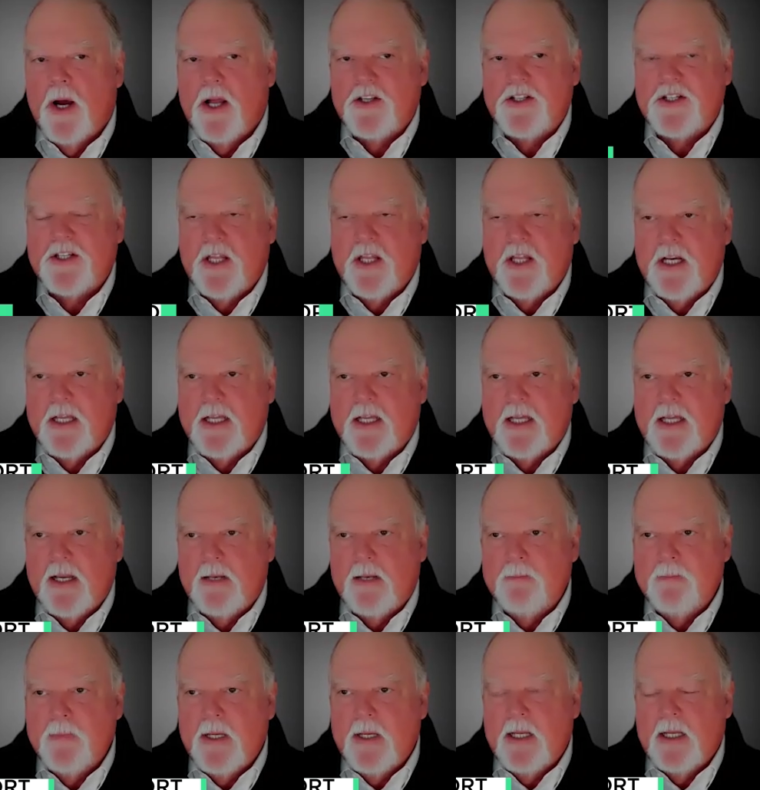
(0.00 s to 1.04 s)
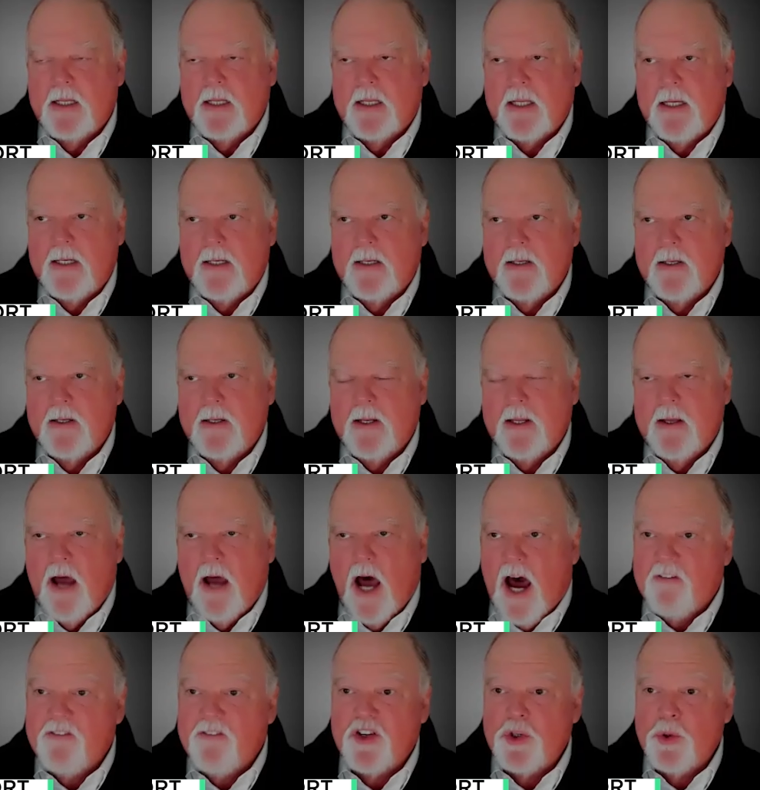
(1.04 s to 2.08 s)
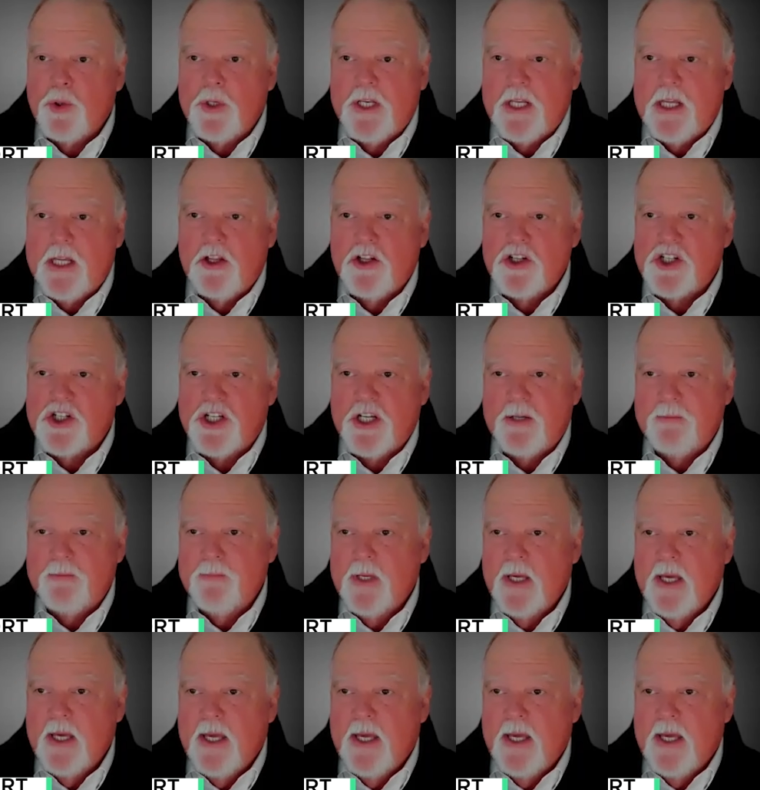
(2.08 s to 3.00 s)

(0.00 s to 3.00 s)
much that it can it can offer to a dealership.